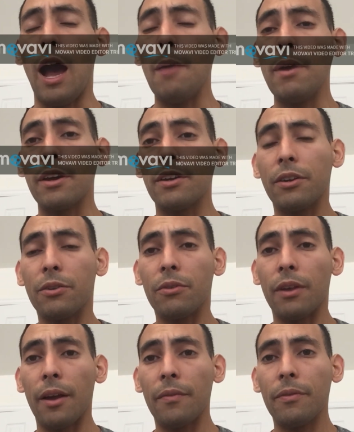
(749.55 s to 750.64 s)
I'm not going to do
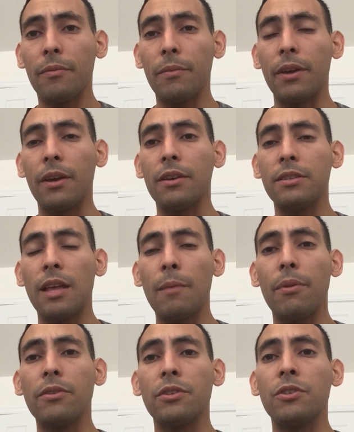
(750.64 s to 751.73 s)
that because that
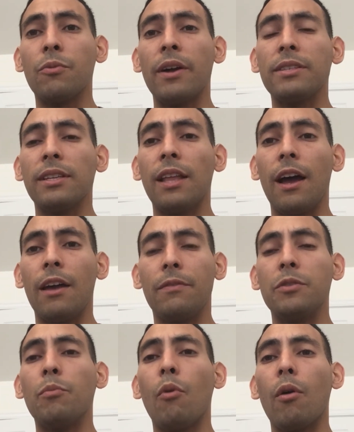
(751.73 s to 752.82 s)
person's right to life
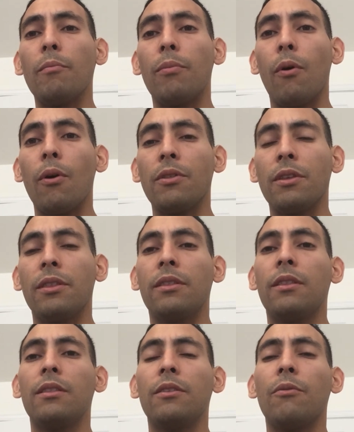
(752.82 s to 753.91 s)
is more important than
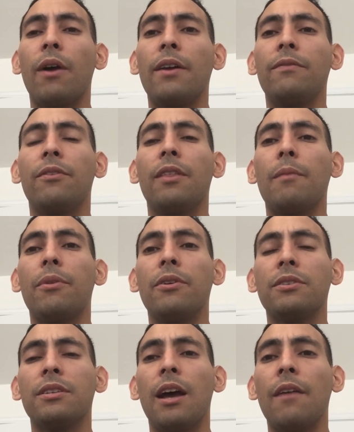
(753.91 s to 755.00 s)
the right for that
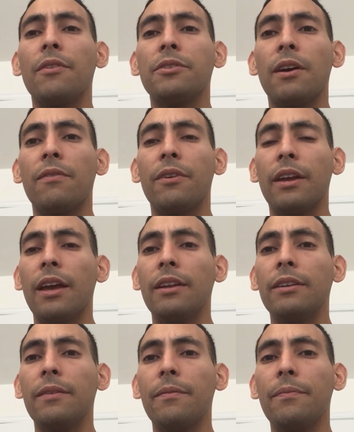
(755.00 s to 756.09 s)
person to have their suffering end.